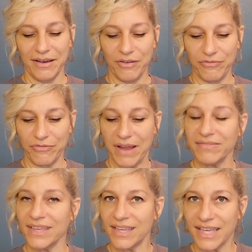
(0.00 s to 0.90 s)
a
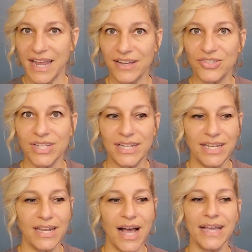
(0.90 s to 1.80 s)
friendly connection
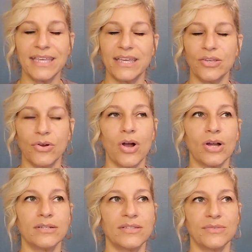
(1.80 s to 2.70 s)
and not get your
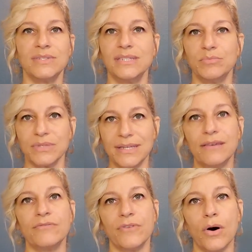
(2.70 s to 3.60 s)
heart so deeply
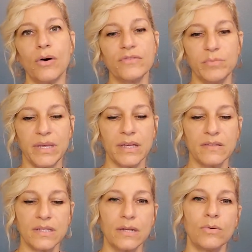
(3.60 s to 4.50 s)
involved,
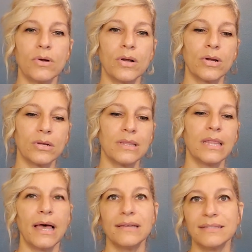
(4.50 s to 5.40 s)
because it'll hurt
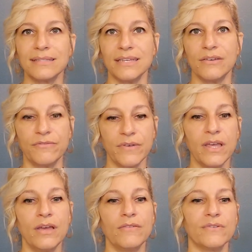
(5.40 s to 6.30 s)
less if
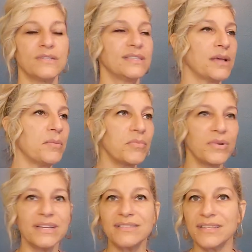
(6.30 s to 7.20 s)
for some
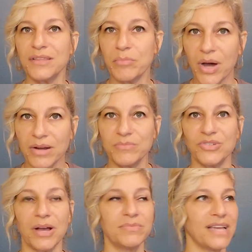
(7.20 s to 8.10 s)
reason the bottom
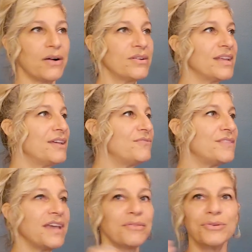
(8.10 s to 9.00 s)
drops out, if
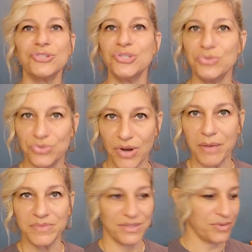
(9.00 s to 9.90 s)
the other shoe
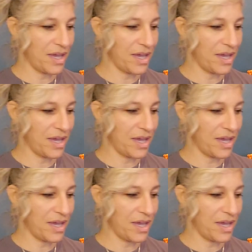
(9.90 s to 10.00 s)
drops,